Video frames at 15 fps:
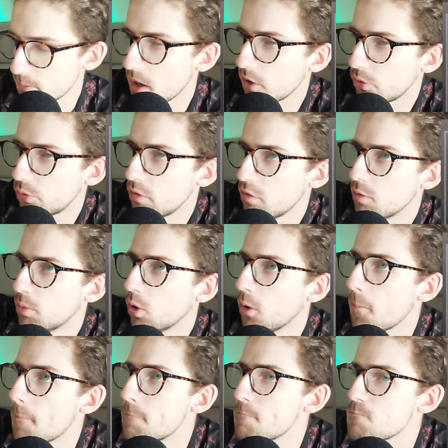passer of the
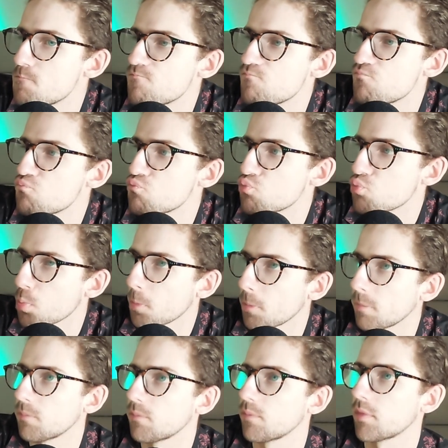ball.
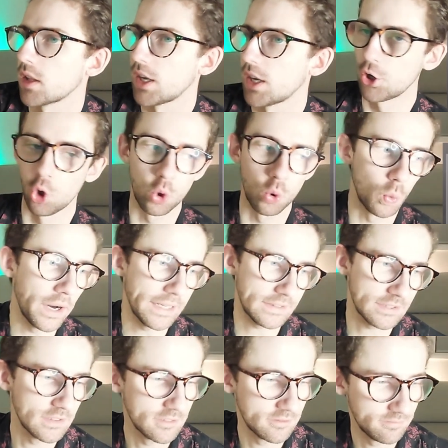An all white.